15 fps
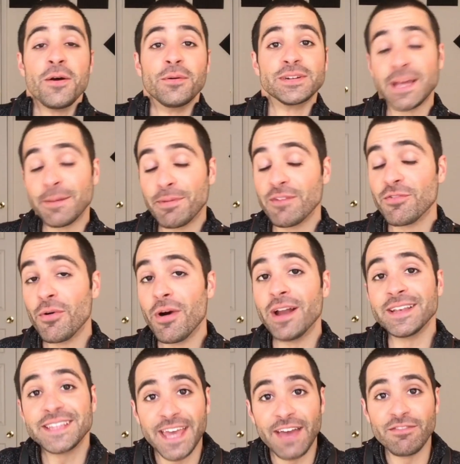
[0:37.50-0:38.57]
What's up
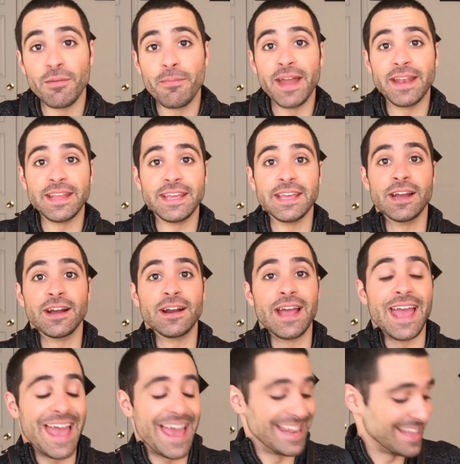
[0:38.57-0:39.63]
everyone, Kevin Benny
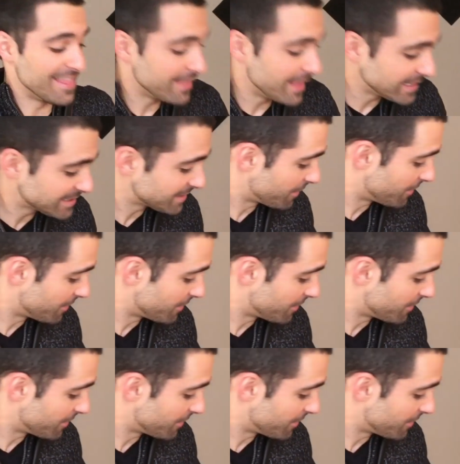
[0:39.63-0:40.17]
here, and in this